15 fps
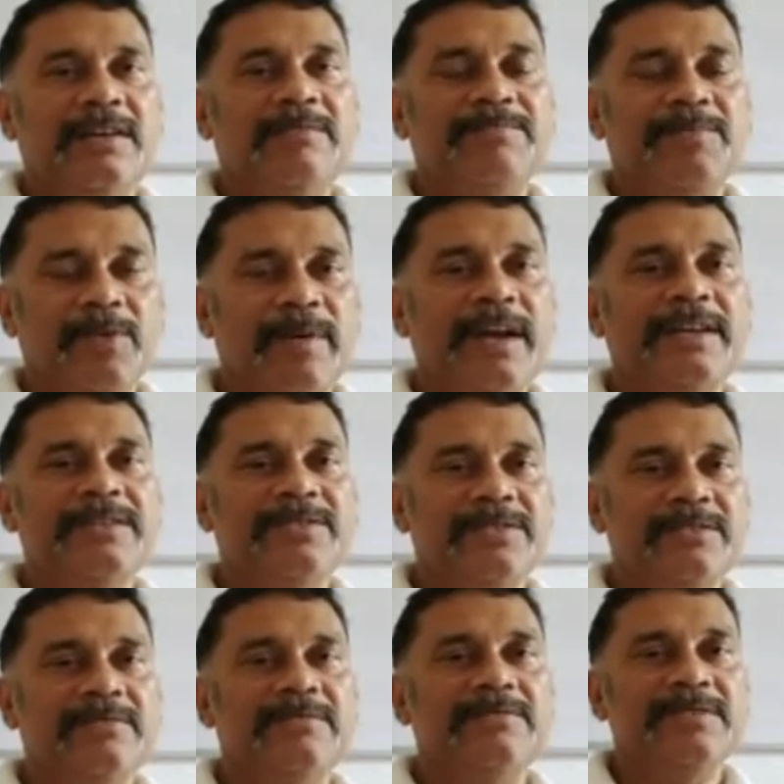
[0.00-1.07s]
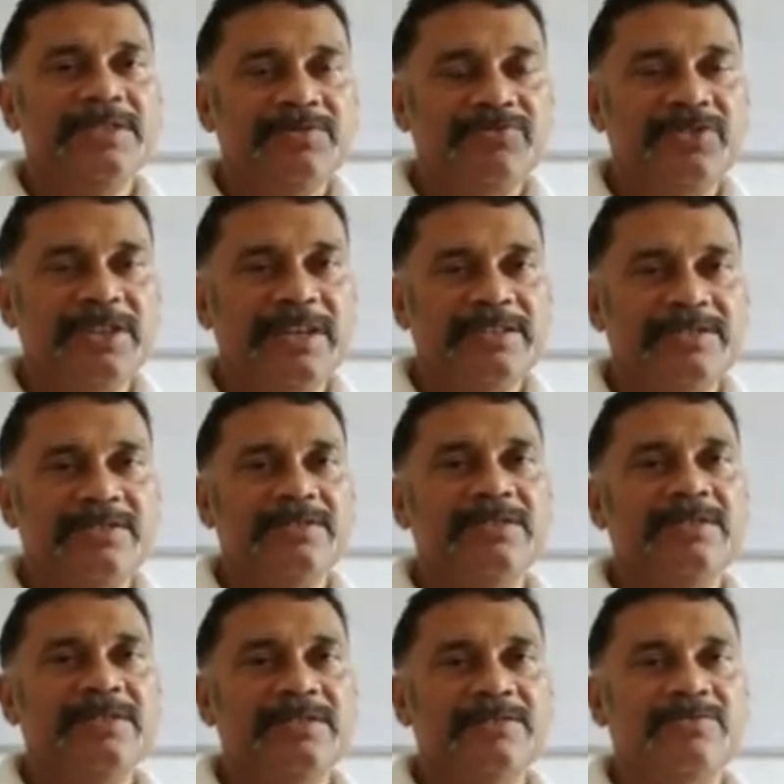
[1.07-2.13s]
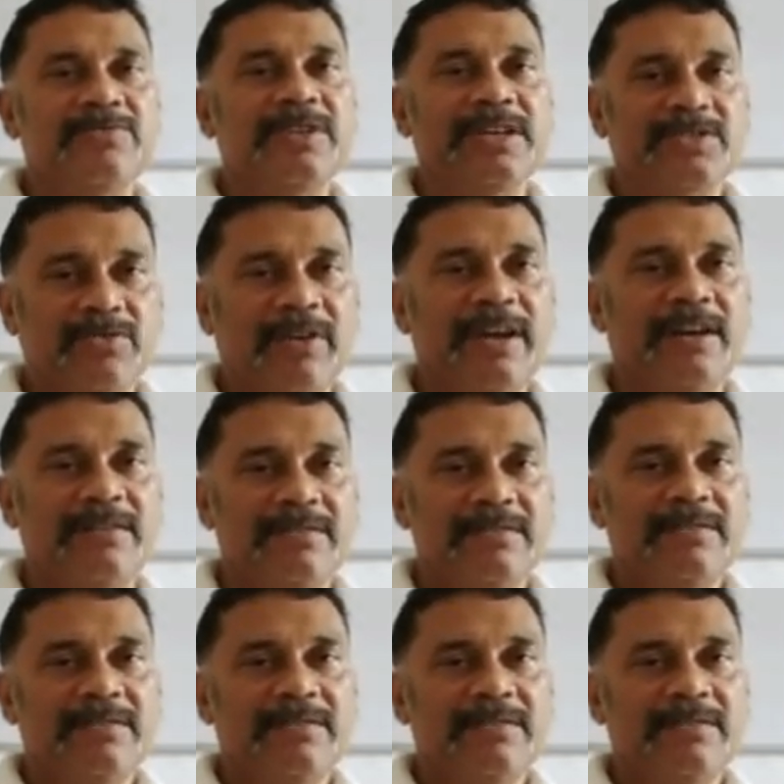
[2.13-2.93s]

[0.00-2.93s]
provide nutrients to the soil.